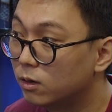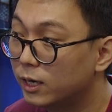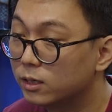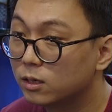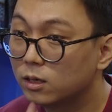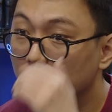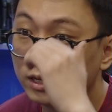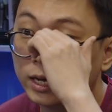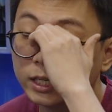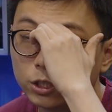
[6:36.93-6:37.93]
Right?
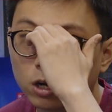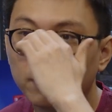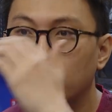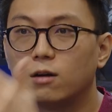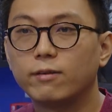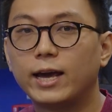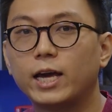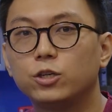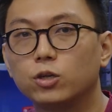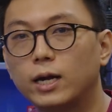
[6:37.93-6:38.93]
It's not a matter of
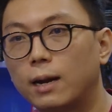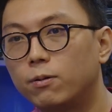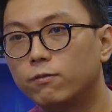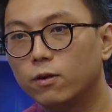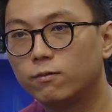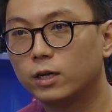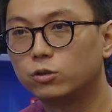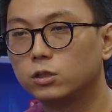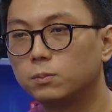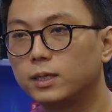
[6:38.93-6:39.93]
age, and I prefer
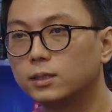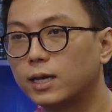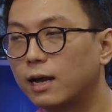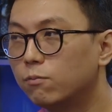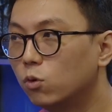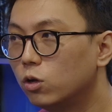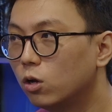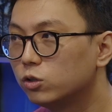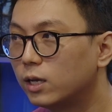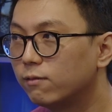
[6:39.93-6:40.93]
veterans because they have more
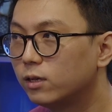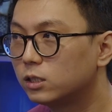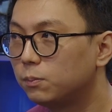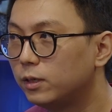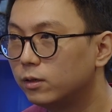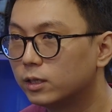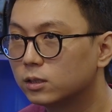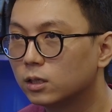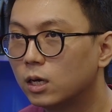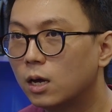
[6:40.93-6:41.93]
knowledge, they have the
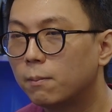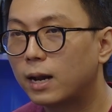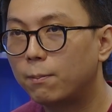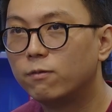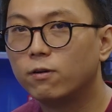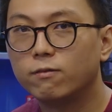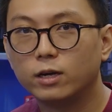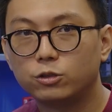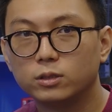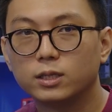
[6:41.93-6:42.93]
experience. But I prefer
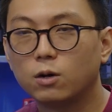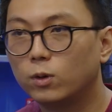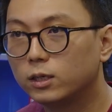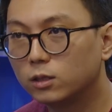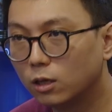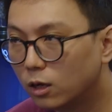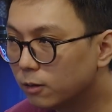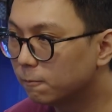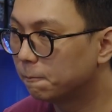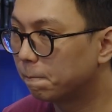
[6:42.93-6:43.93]
veterans that are willing to
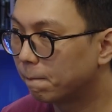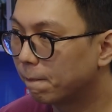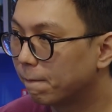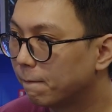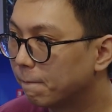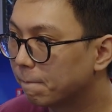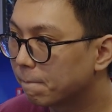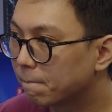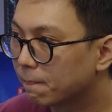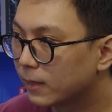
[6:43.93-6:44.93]
learn.
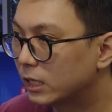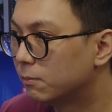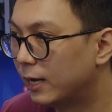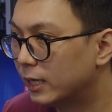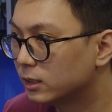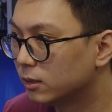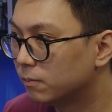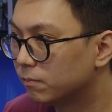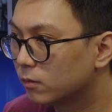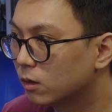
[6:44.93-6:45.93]
That's my answer.
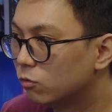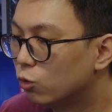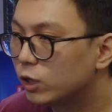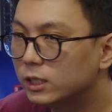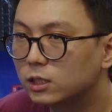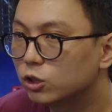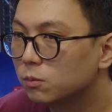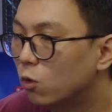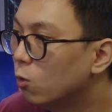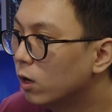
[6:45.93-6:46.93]
Rookies are
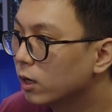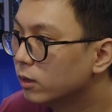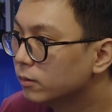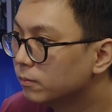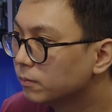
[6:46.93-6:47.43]
just more work.